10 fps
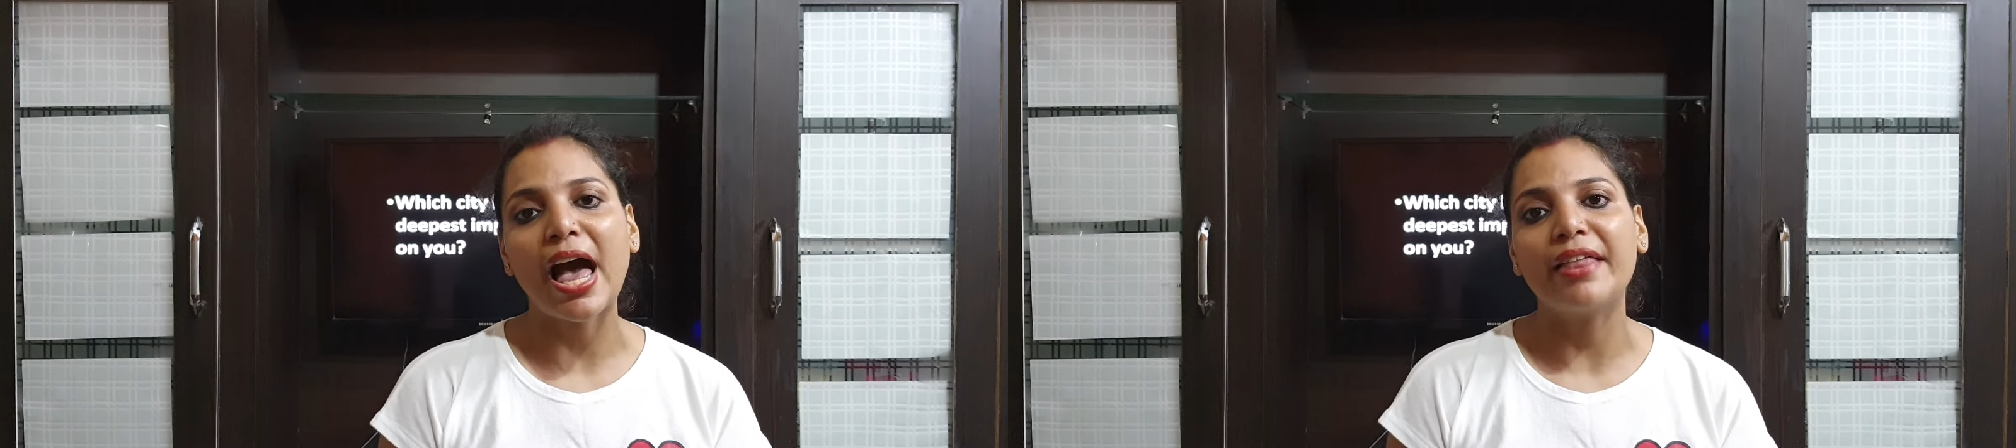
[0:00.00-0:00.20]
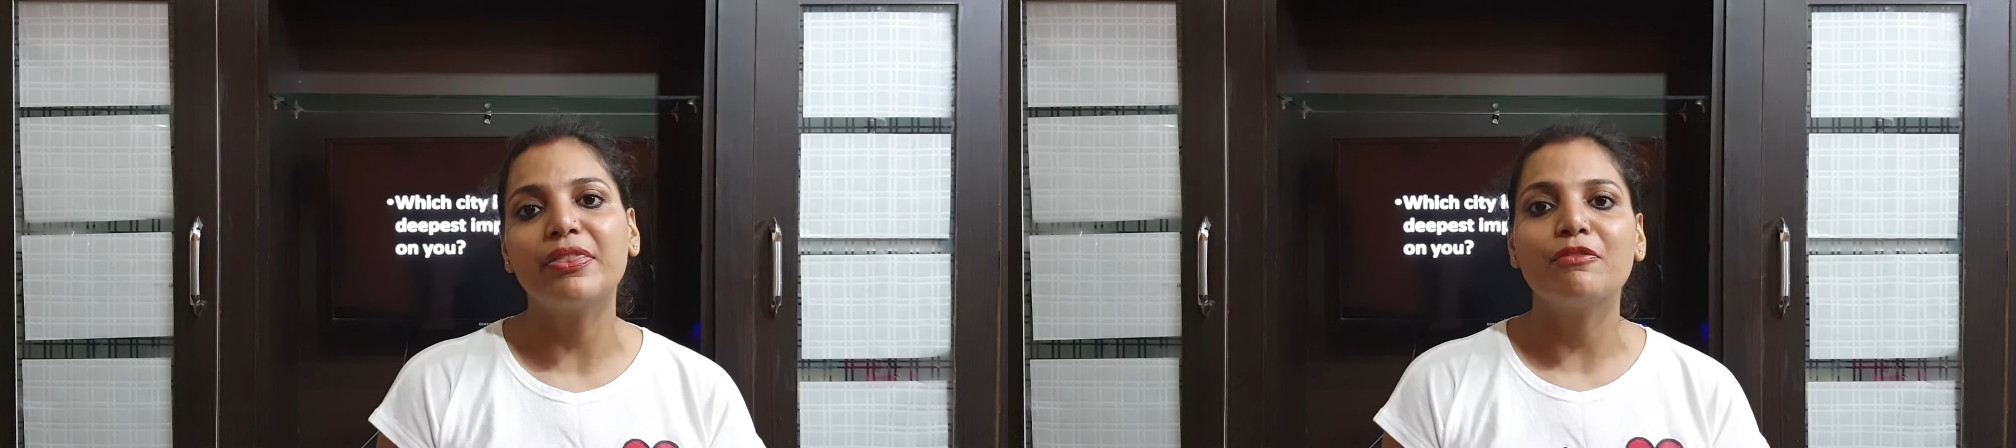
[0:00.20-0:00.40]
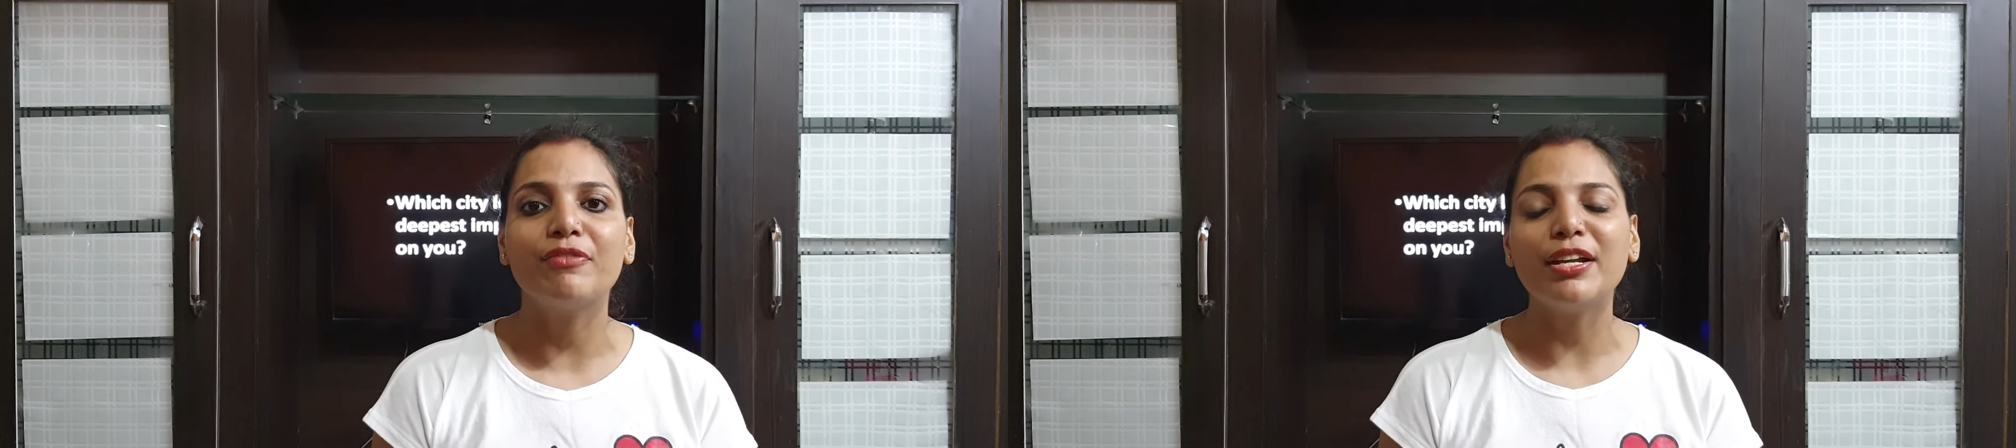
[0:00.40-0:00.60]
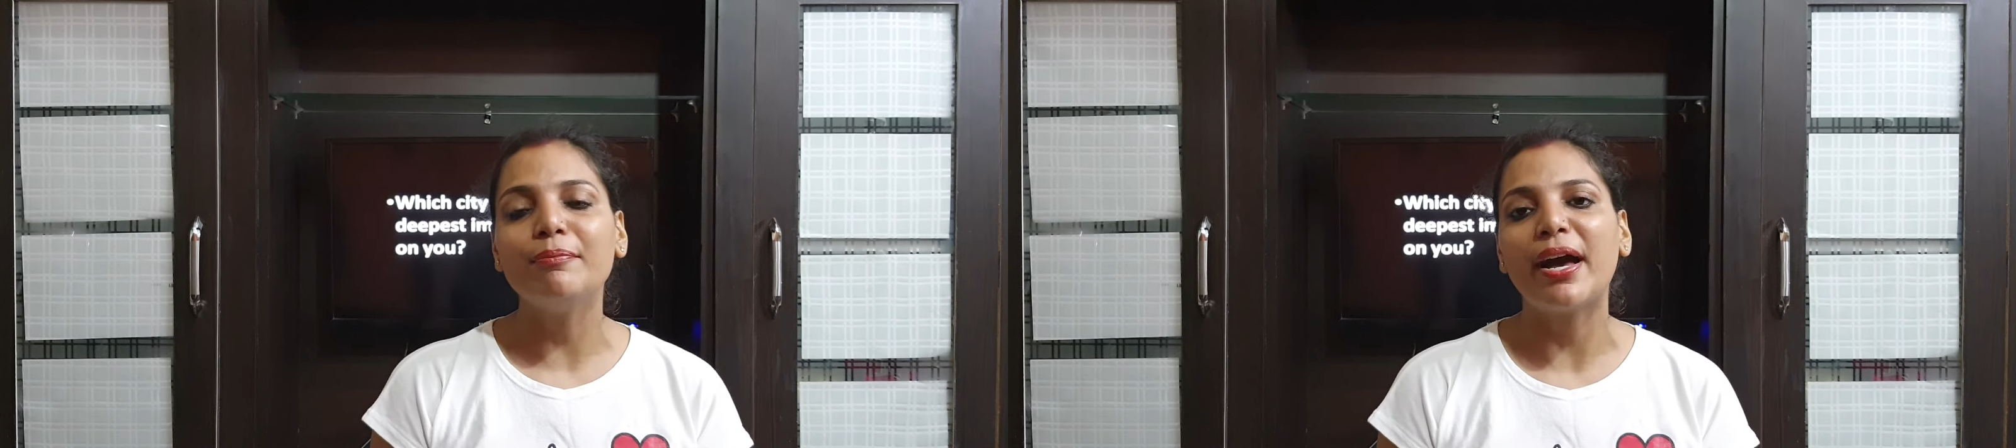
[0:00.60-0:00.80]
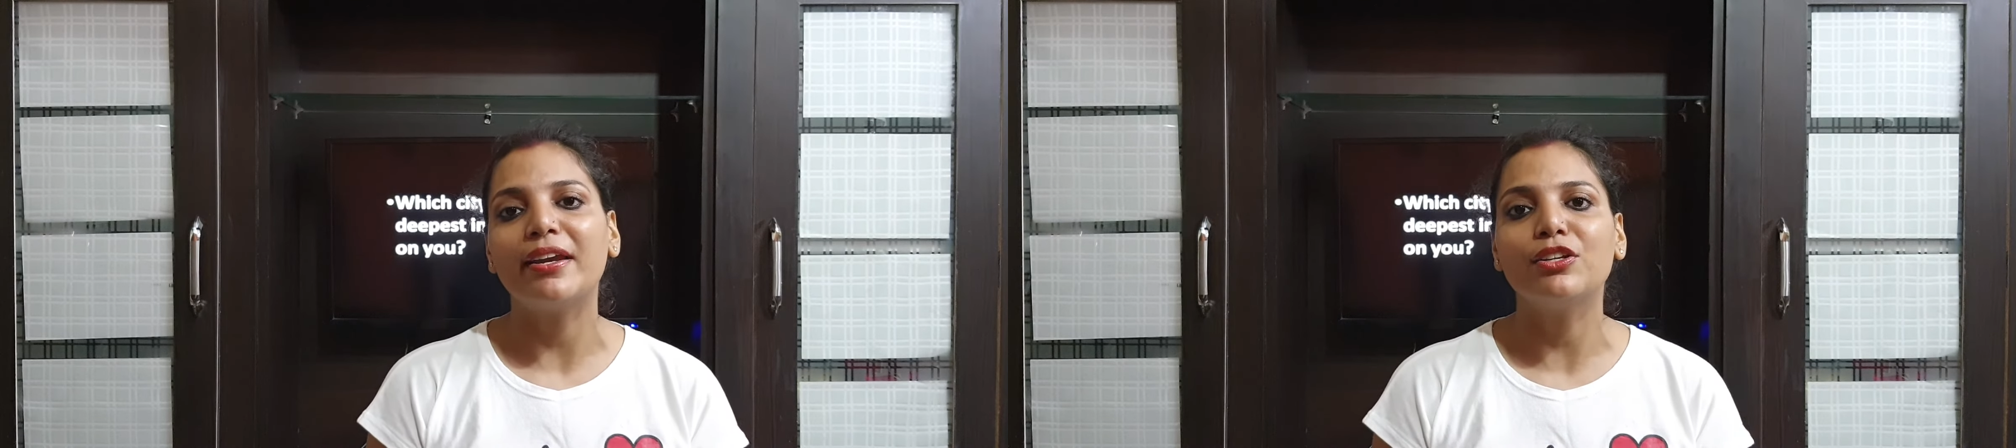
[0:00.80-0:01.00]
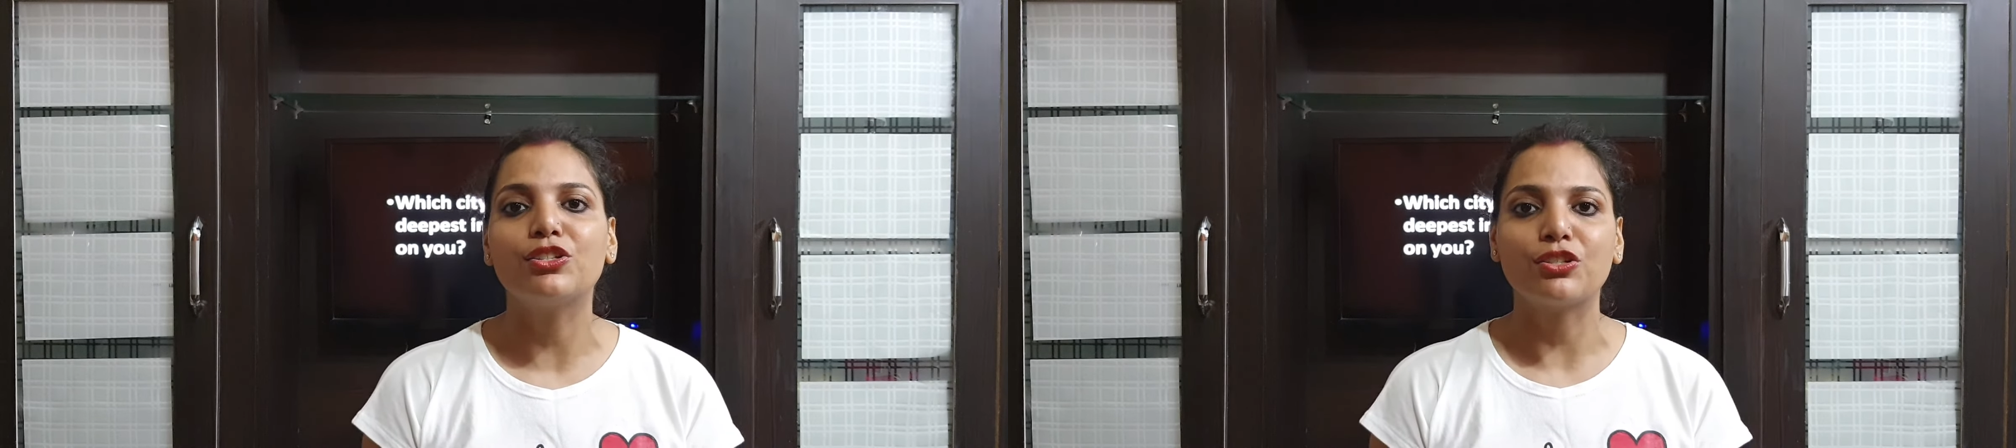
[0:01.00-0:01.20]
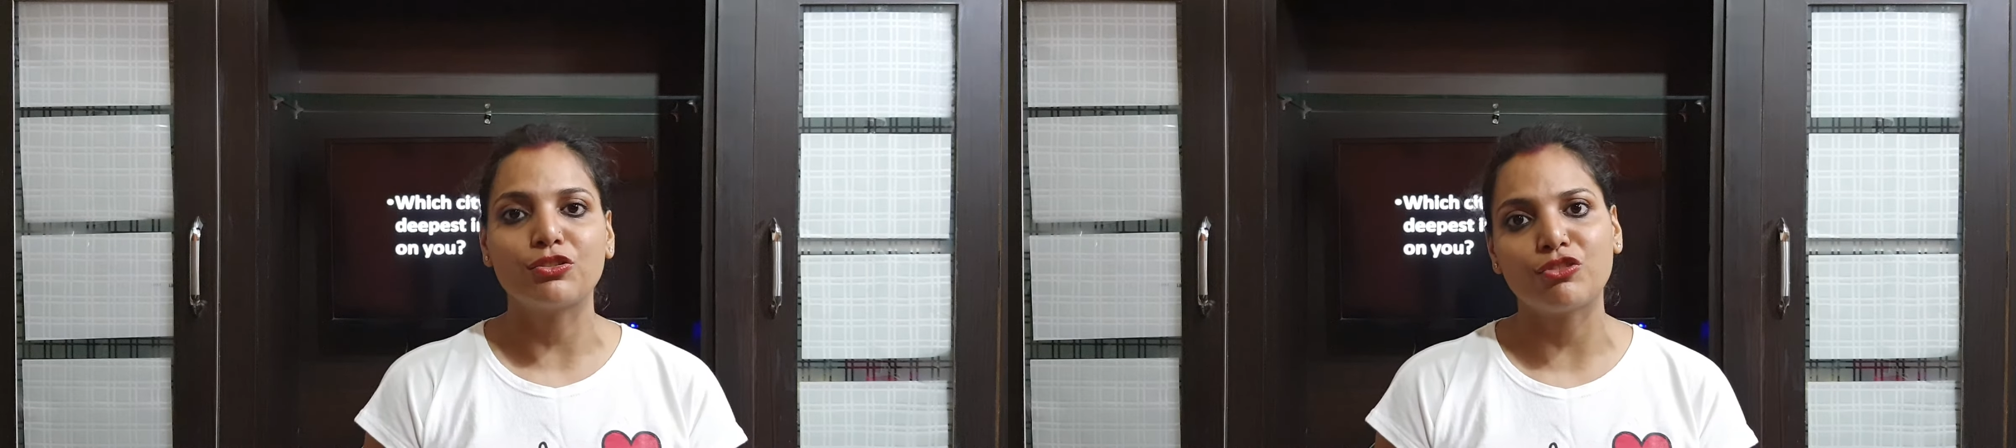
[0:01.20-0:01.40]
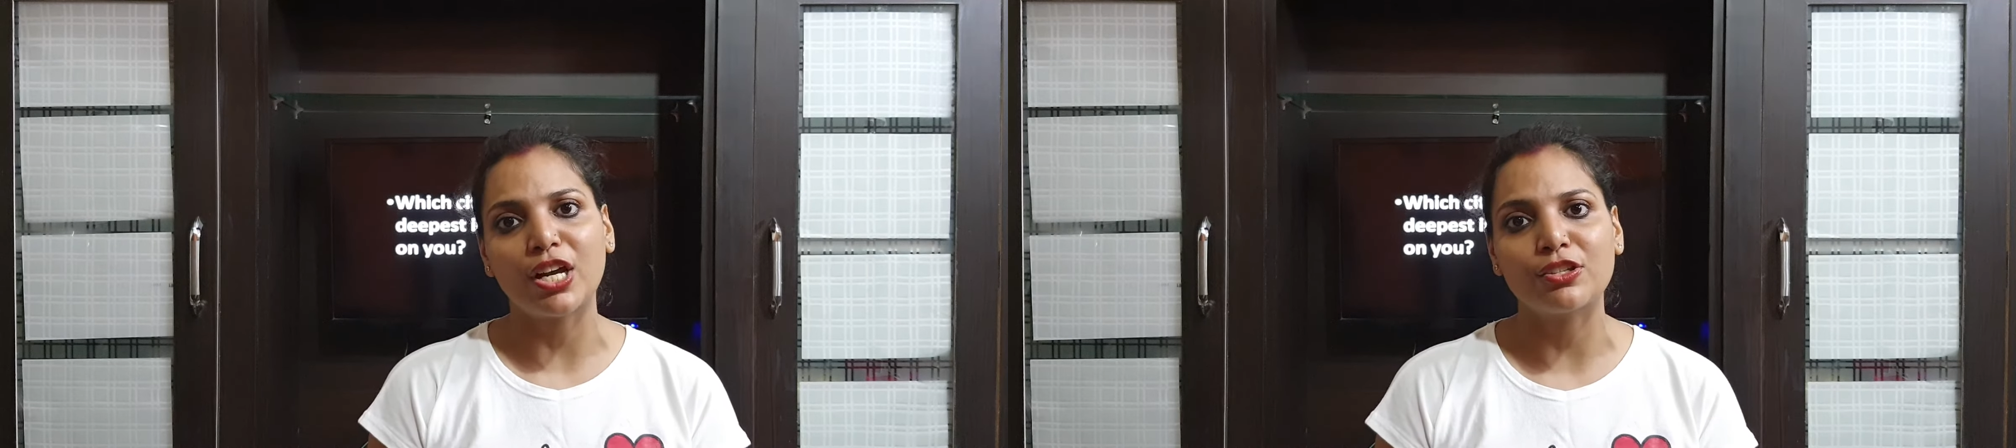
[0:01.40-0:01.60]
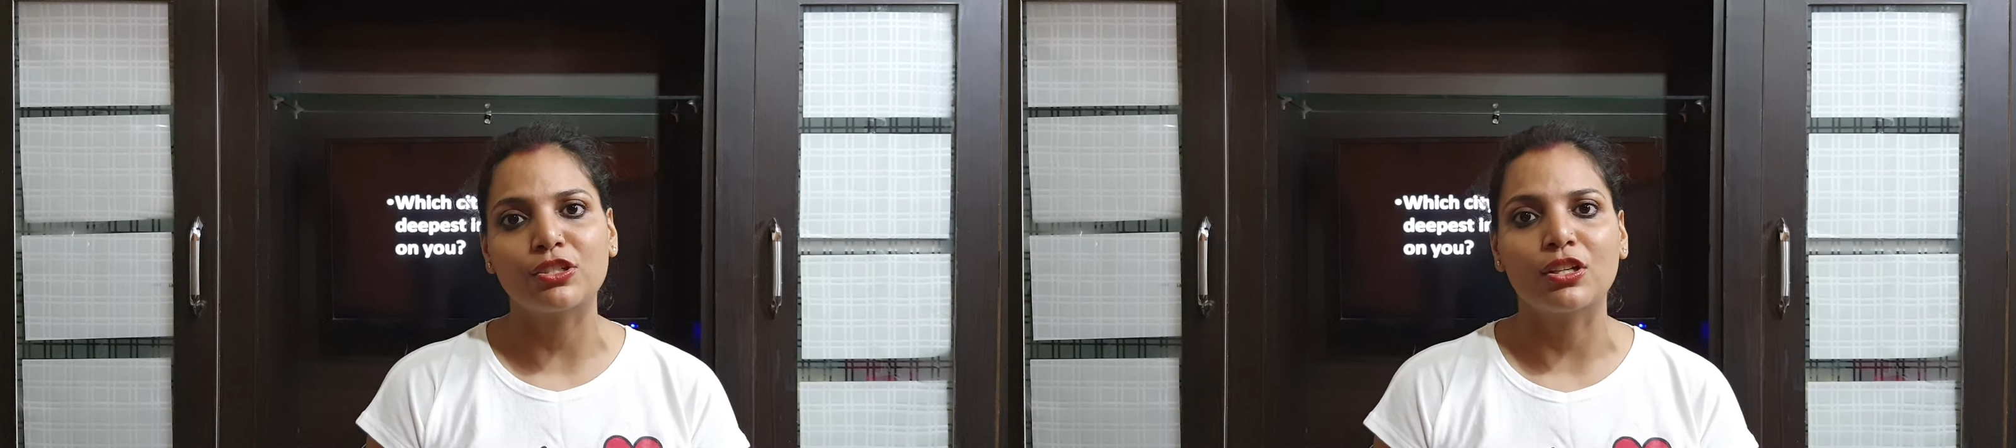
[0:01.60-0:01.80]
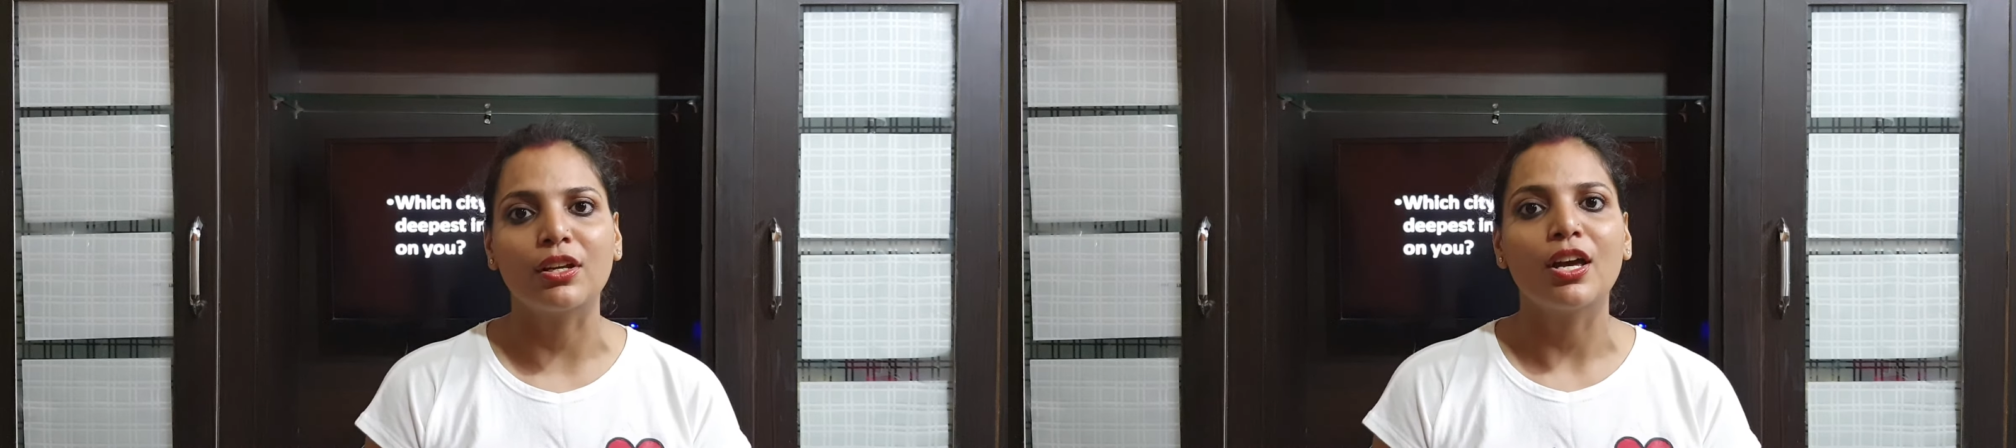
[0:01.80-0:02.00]
and the well-managed
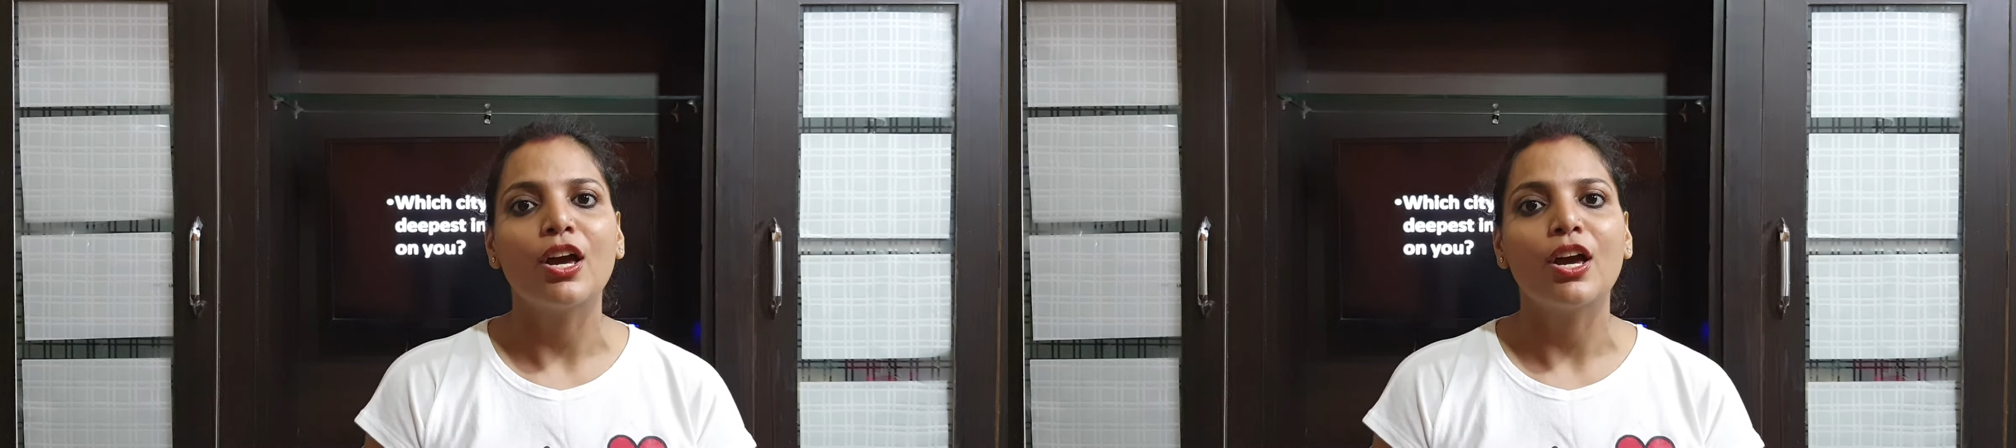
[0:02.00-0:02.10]
structure